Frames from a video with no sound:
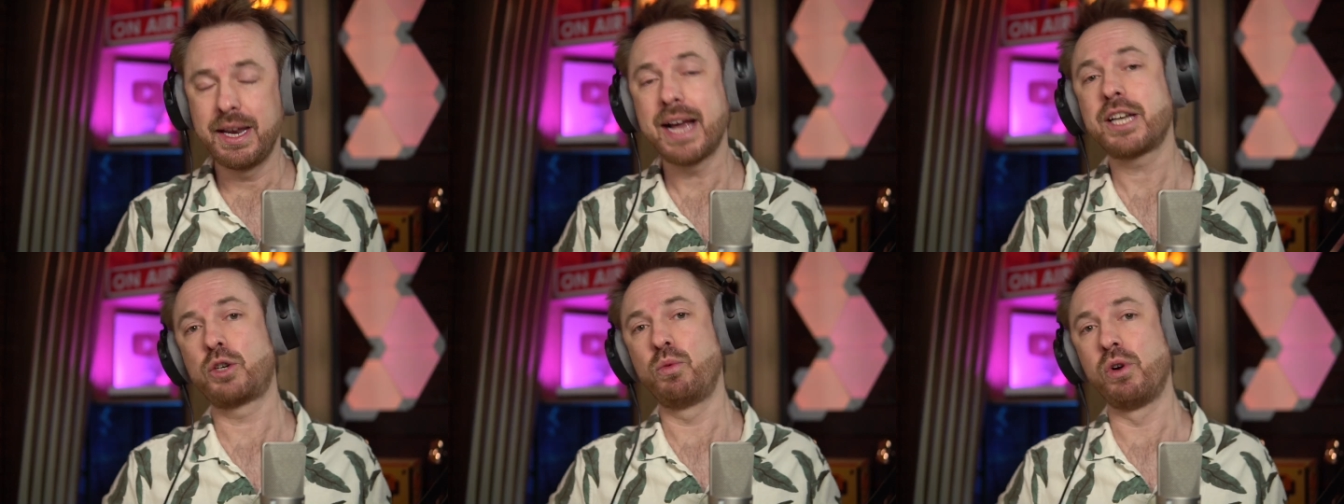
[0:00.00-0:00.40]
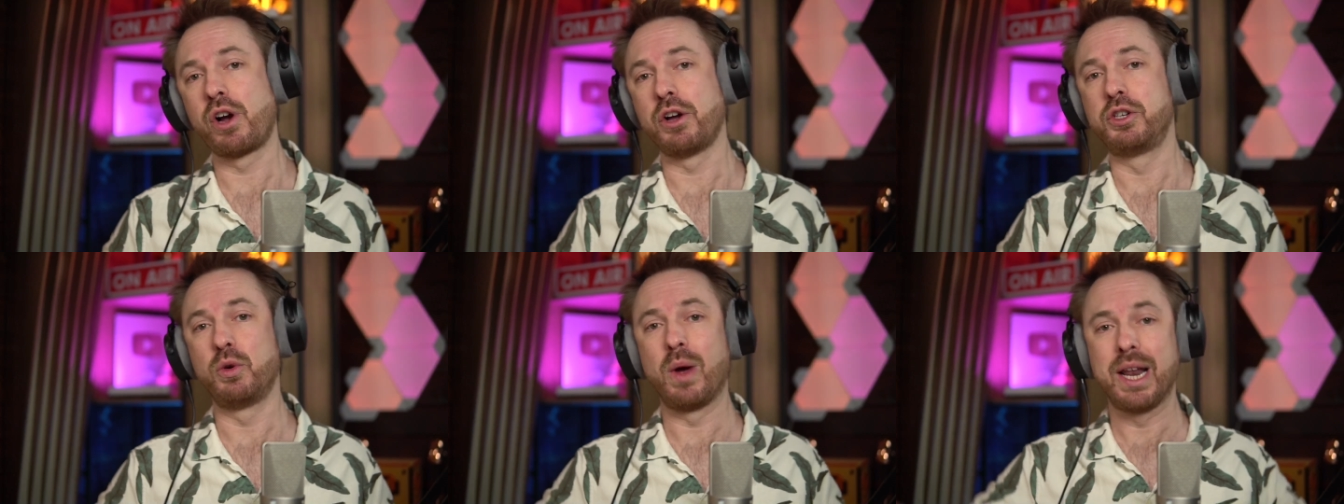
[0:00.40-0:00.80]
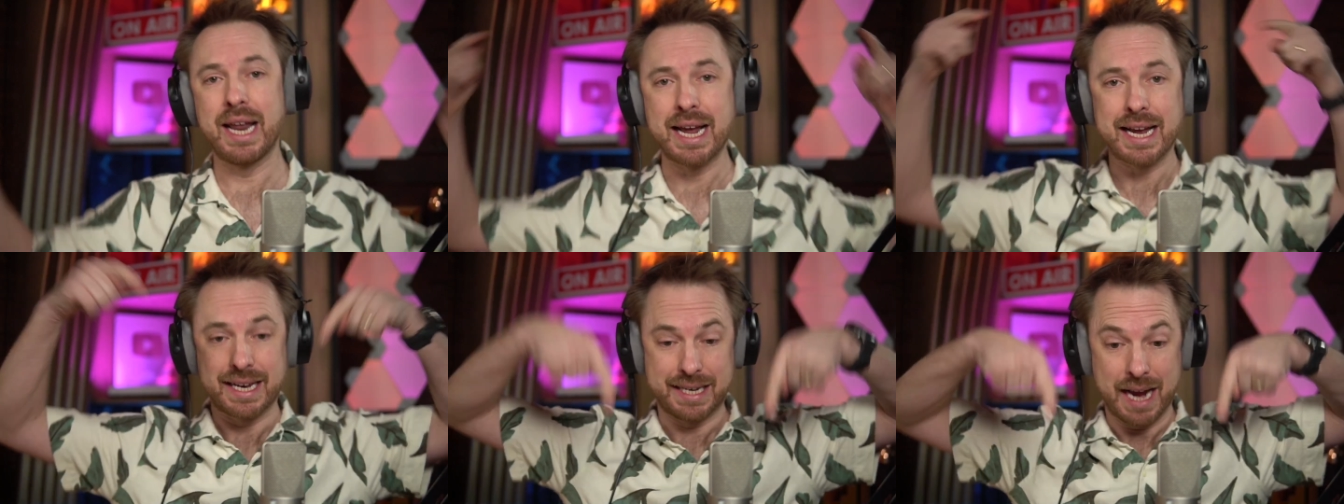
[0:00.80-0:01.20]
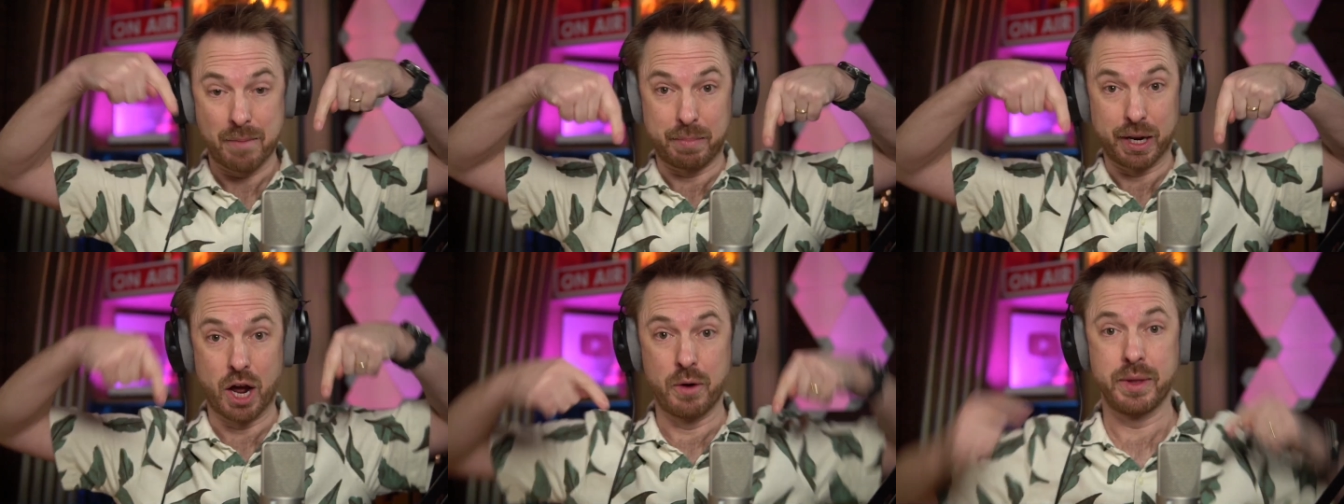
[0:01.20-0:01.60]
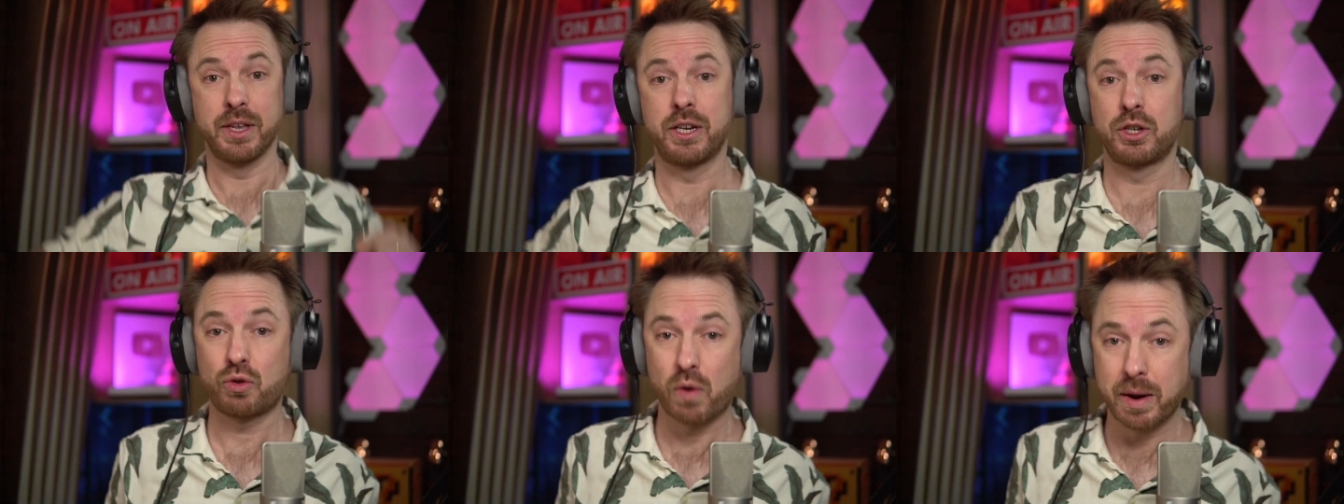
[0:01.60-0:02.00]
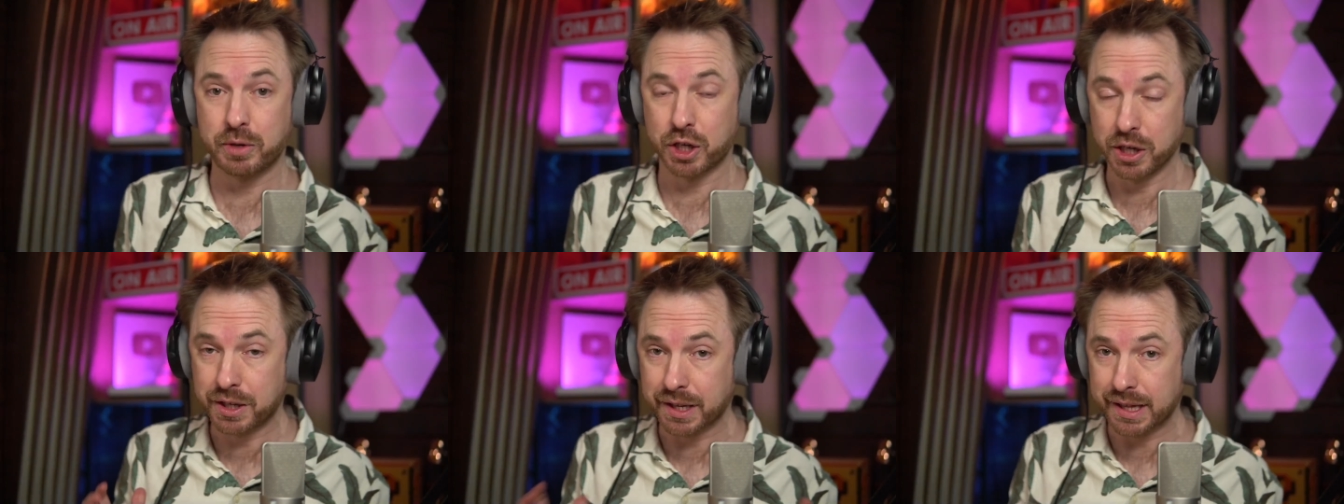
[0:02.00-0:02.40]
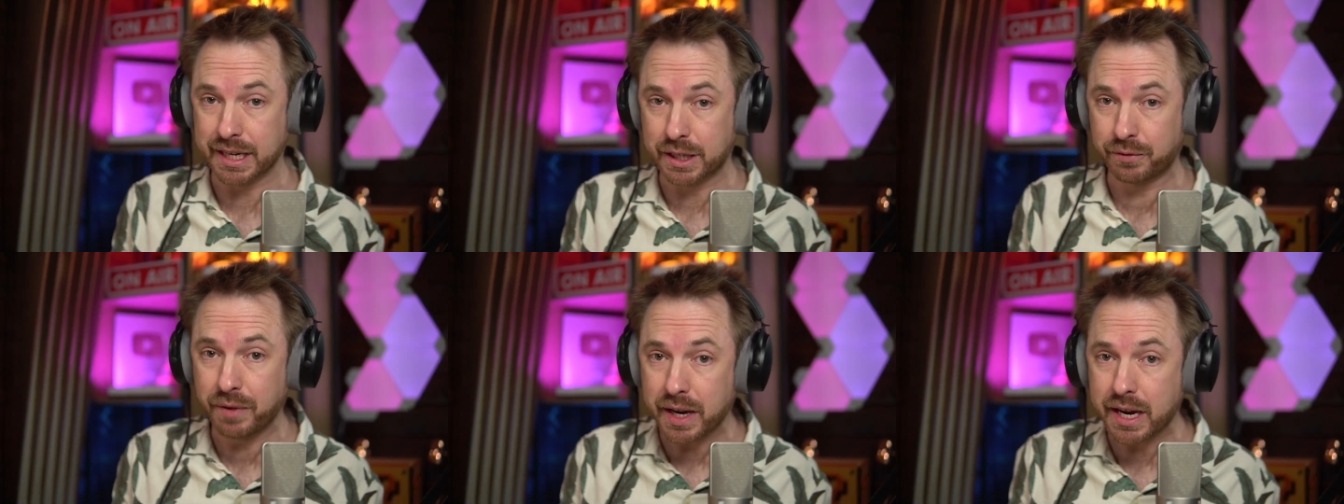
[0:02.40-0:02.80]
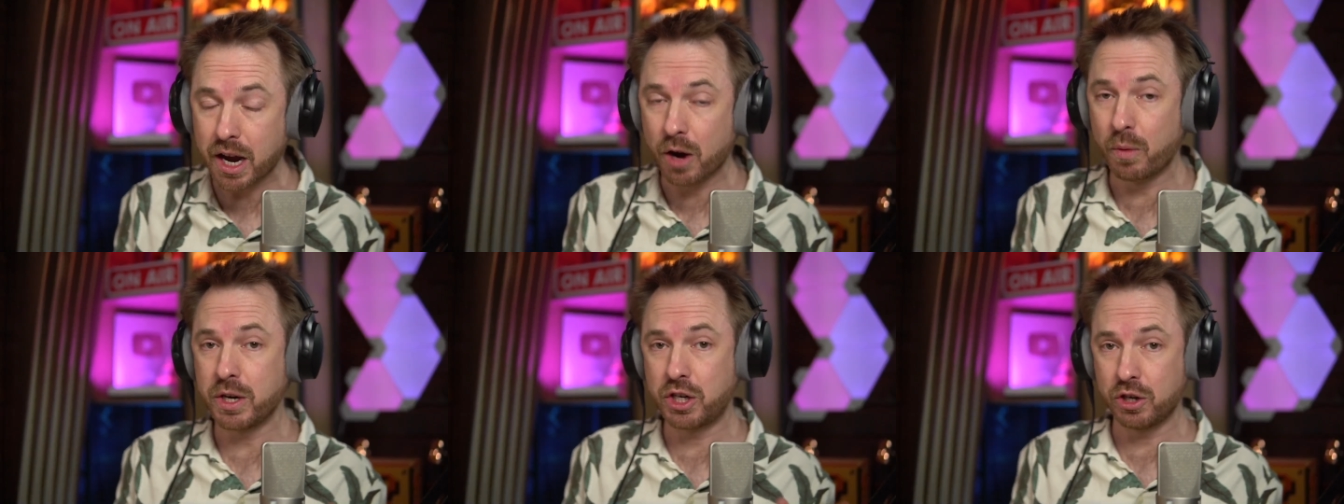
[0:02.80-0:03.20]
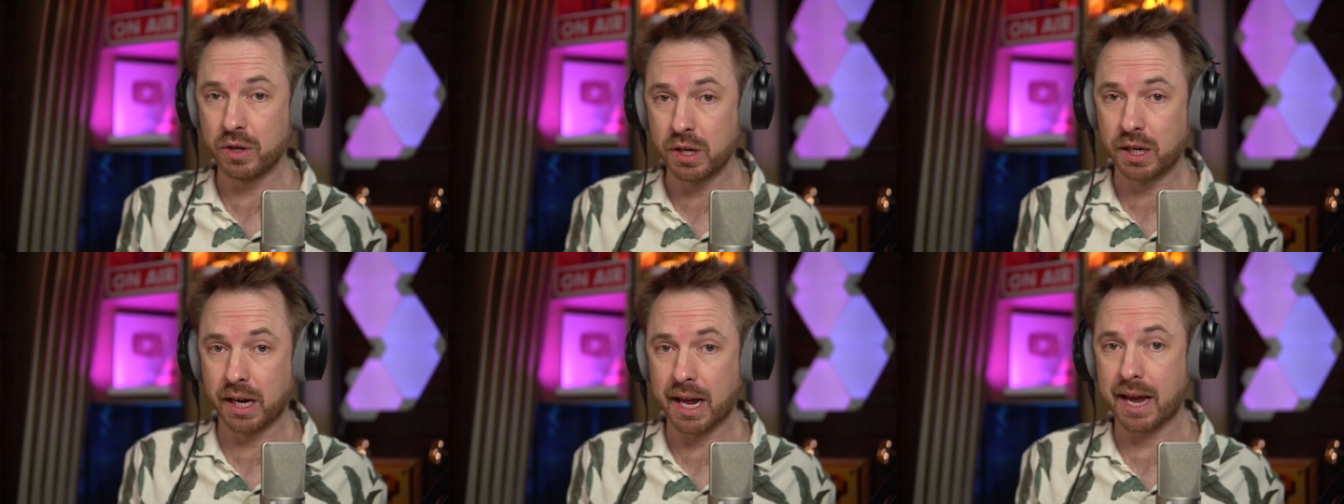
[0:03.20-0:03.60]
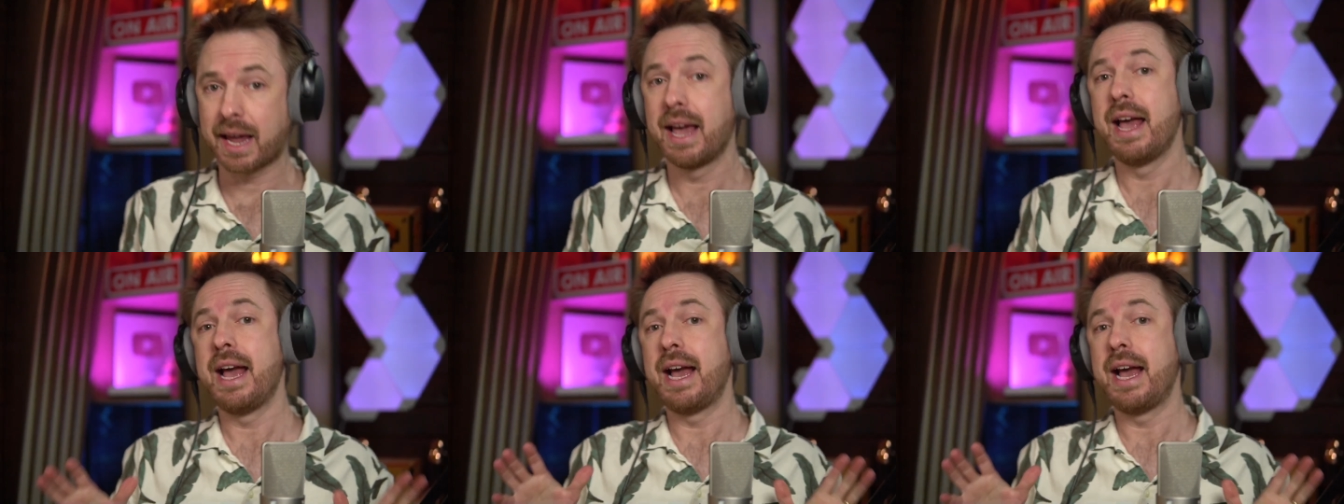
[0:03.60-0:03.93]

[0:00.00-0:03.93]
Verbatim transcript: Next, we'll go to a link down below in the description to this video, which you can click.